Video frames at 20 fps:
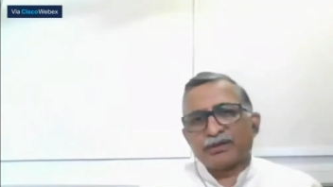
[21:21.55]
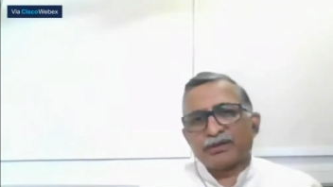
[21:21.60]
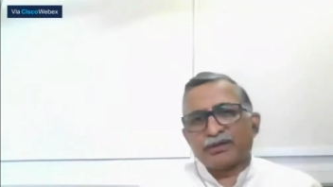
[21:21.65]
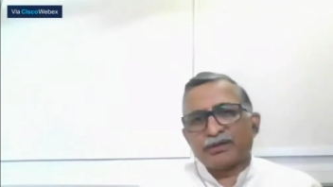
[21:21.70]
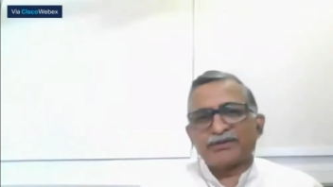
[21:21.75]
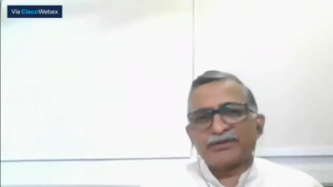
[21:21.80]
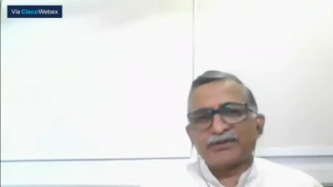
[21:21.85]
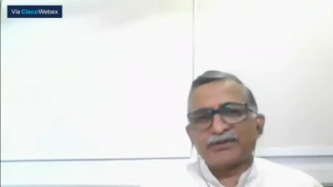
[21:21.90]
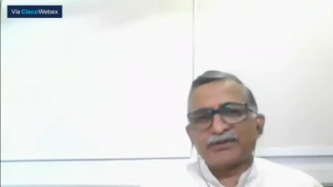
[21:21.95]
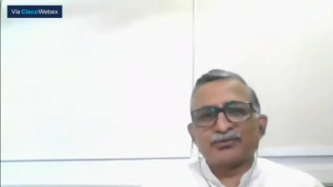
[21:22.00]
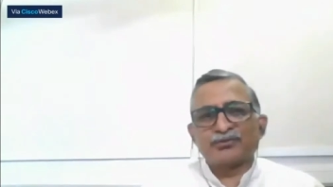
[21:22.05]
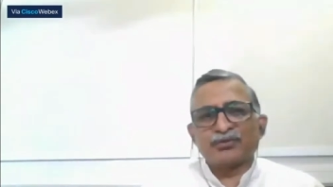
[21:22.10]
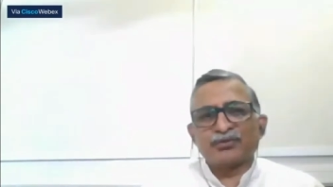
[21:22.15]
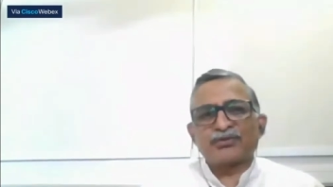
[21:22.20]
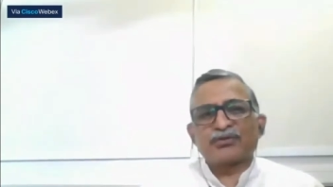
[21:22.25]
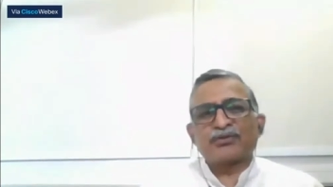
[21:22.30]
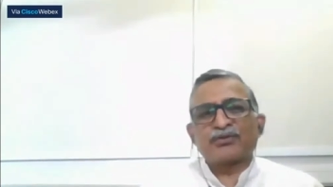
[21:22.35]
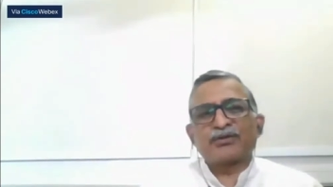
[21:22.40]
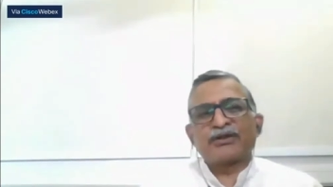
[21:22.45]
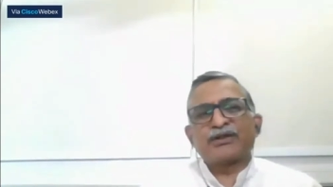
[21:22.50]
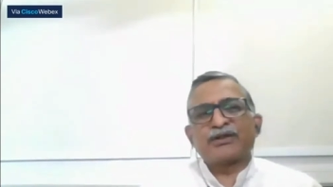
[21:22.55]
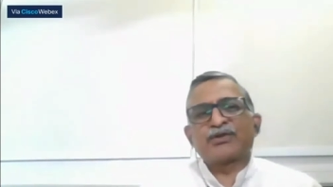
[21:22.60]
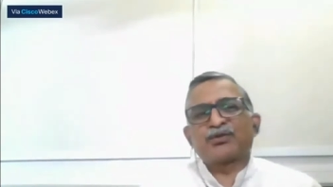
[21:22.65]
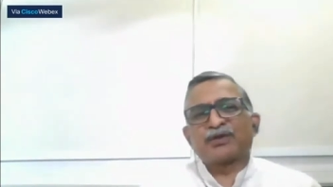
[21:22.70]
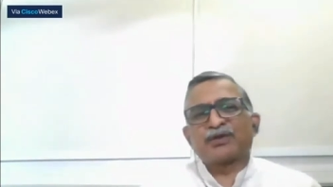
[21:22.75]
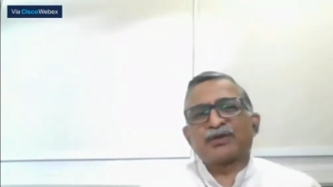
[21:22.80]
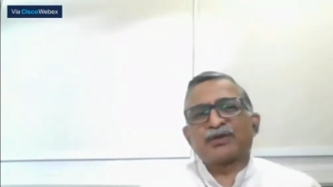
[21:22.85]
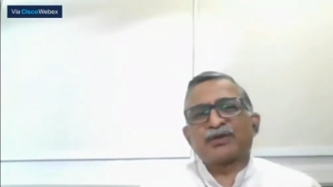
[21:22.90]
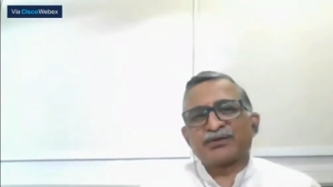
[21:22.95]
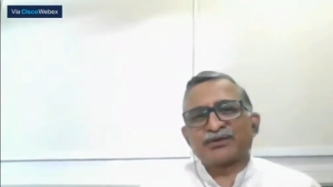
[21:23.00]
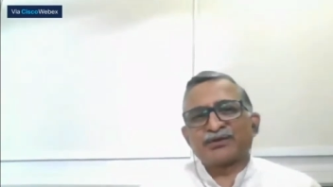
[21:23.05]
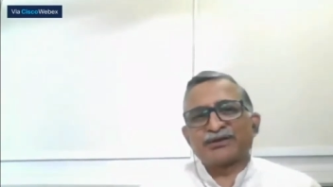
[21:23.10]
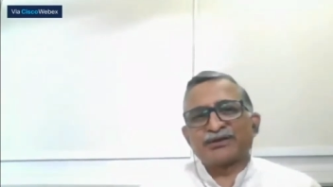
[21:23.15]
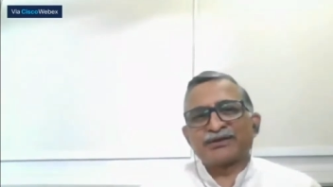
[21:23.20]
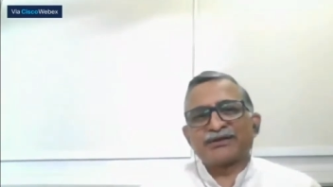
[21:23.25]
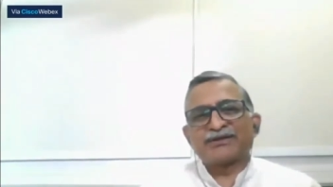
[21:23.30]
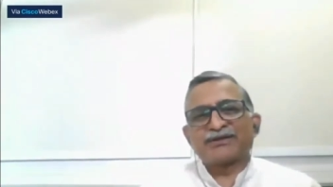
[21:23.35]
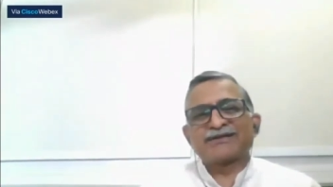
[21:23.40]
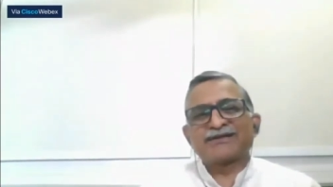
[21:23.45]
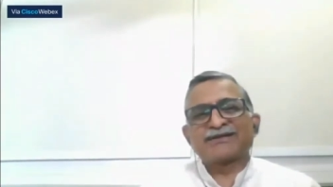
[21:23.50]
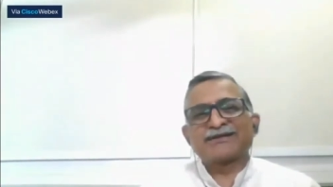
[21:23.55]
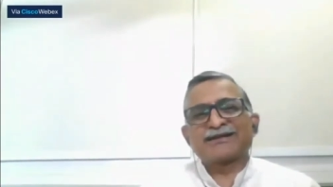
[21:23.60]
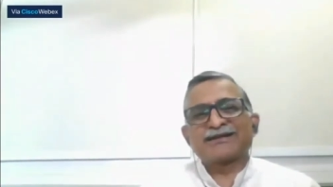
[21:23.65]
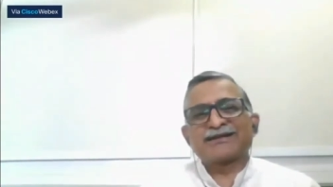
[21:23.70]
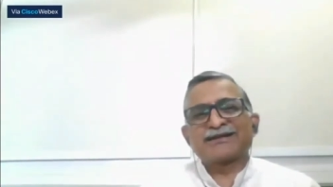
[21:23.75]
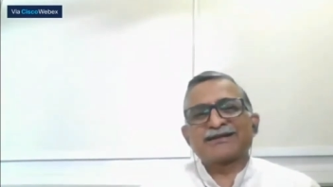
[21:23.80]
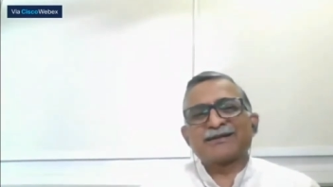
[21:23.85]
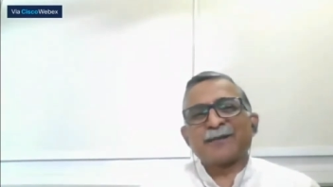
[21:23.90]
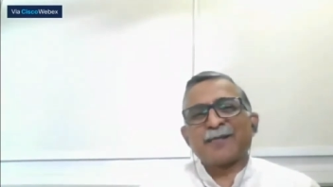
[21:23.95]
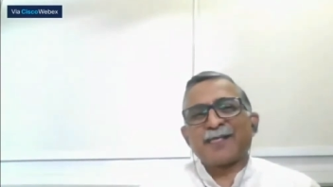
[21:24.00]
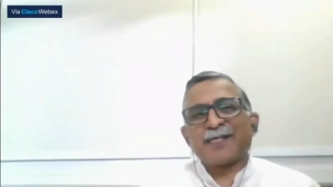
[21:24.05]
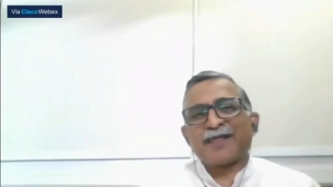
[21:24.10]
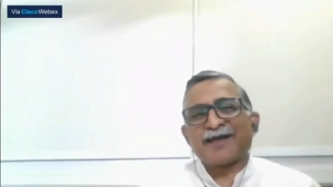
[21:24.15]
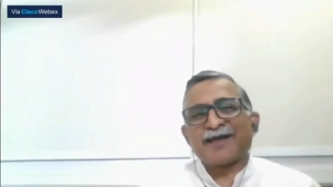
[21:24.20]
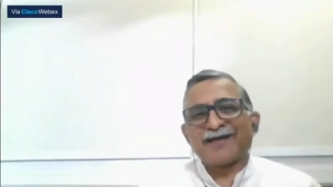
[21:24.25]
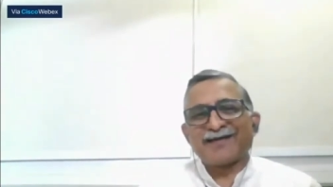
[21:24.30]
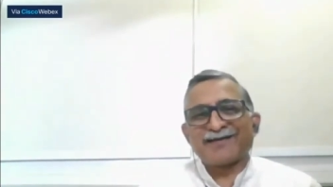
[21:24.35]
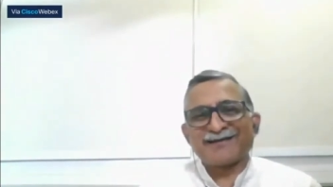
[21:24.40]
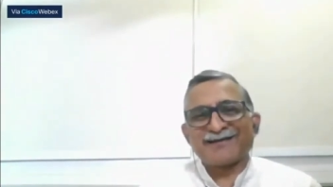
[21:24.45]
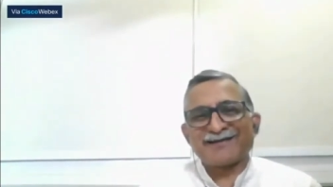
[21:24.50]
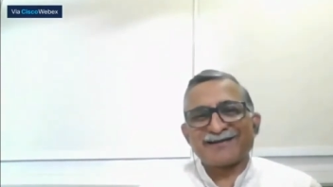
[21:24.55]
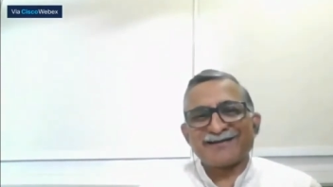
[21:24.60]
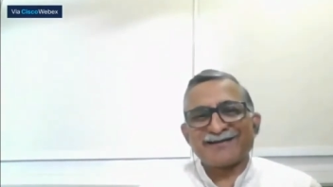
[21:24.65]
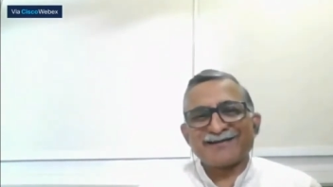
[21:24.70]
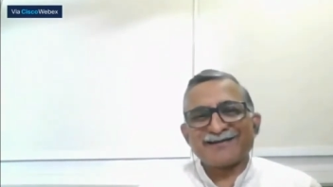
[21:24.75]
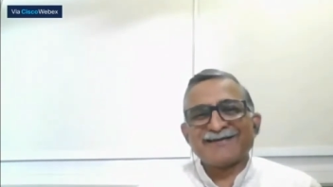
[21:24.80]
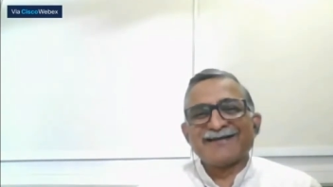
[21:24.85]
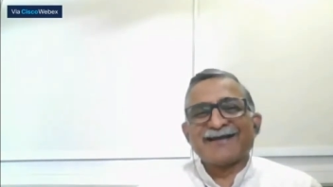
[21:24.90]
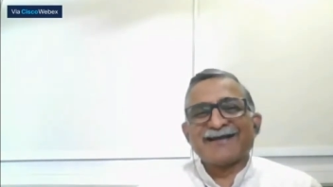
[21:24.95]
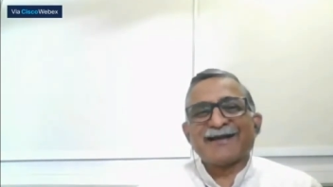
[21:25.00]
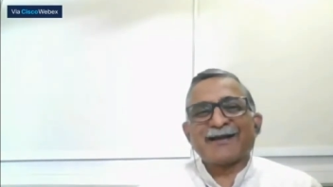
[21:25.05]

Please go through the 25 years uh,